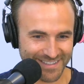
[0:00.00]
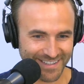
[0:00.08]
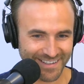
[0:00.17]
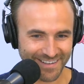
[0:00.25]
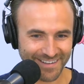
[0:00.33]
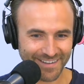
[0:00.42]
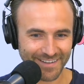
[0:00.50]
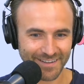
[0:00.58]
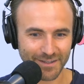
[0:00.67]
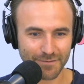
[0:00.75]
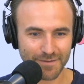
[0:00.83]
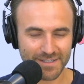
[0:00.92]
Mm -hmm.
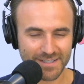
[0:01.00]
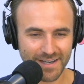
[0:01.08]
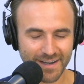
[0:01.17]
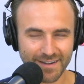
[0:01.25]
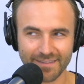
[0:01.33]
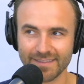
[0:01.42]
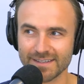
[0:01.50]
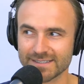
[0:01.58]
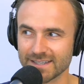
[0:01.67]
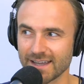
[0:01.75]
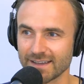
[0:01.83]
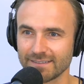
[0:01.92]
You visited
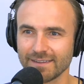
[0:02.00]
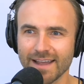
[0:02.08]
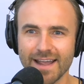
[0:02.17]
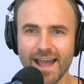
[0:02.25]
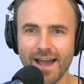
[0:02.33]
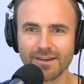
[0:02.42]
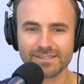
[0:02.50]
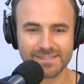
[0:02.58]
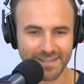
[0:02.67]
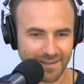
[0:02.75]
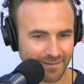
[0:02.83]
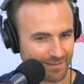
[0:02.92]
this like lighthouse
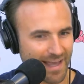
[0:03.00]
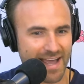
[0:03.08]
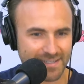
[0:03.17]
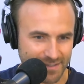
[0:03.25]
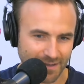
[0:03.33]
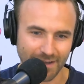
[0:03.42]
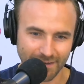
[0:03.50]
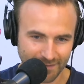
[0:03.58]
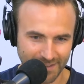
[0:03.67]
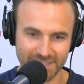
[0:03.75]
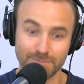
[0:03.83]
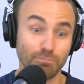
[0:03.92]
in Alaska
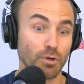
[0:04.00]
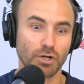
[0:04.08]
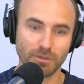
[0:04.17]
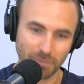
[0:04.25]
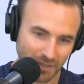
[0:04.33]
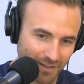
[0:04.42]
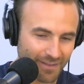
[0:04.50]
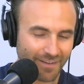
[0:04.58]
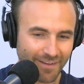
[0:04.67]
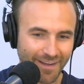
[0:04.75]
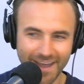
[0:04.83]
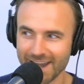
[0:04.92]
that's bookable.
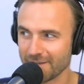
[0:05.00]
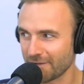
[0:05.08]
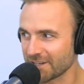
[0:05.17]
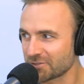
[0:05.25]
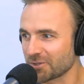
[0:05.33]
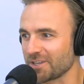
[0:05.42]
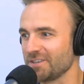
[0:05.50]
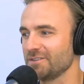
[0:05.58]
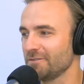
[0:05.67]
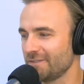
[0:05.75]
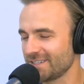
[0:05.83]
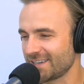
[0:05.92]
And eventually
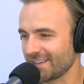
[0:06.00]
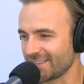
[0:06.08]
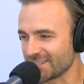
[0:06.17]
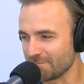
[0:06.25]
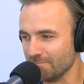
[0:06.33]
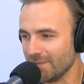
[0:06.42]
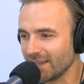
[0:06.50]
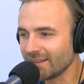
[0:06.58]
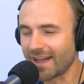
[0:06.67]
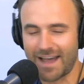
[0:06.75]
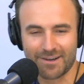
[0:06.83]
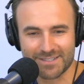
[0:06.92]
you visited this mill
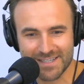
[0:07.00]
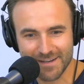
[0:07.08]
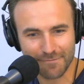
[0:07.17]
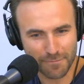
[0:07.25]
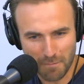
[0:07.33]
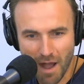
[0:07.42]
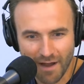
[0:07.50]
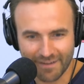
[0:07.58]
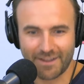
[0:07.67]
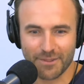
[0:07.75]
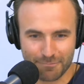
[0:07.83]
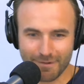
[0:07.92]
house in Vermont
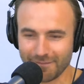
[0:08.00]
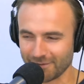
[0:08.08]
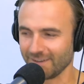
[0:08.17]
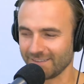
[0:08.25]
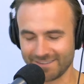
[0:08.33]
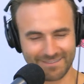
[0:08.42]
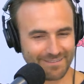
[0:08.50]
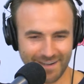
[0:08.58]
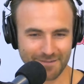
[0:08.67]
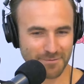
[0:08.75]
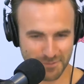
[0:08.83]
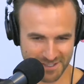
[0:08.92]
on the river.
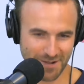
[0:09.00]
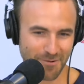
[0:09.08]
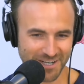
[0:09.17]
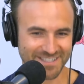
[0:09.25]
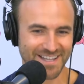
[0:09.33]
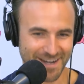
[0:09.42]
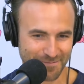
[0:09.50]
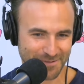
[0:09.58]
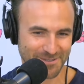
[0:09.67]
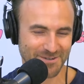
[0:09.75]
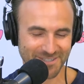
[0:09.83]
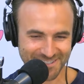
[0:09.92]
And of course, I watched that
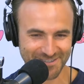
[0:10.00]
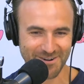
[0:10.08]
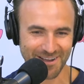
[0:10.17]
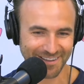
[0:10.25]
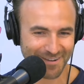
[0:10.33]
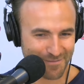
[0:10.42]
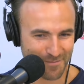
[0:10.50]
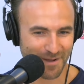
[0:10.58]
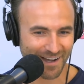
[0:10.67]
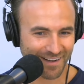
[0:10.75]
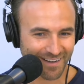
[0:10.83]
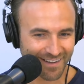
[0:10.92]
episode because you know I love
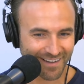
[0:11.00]
Vermont.